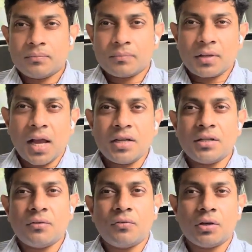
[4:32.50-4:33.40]

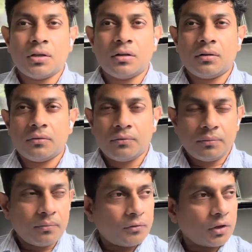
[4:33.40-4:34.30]
calcium
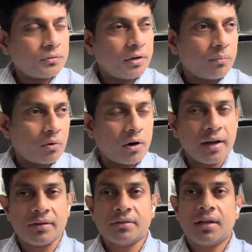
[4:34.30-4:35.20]
phosphate
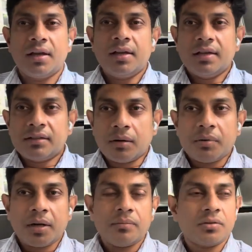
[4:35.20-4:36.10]
products
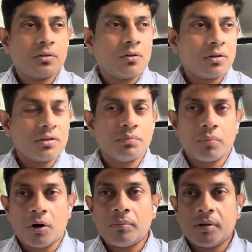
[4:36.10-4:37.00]
sometimes cause
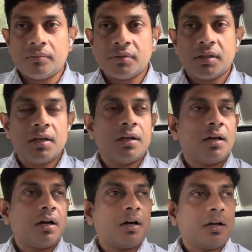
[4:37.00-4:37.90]
problems,
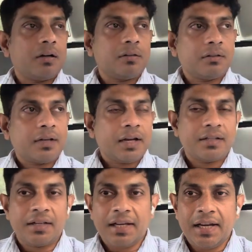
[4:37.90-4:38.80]
get
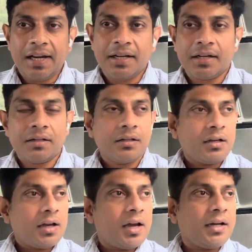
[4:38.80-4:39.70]
chelated
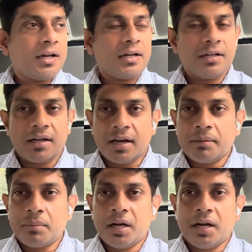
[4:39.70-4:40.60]
and can
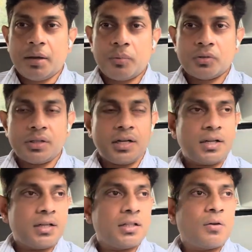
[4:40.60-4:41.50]
be deposited
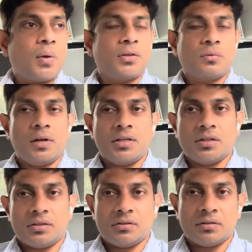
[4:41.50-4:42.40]
in the
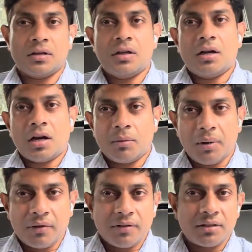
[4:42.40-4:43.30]
vasculatures or
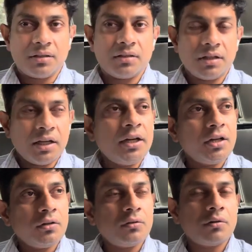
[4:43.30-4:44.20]
blood vessels, leading
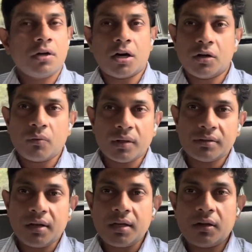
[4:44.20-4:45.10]
to
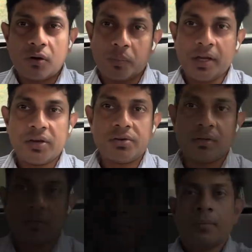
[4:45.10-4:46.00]
cardiovascular complications.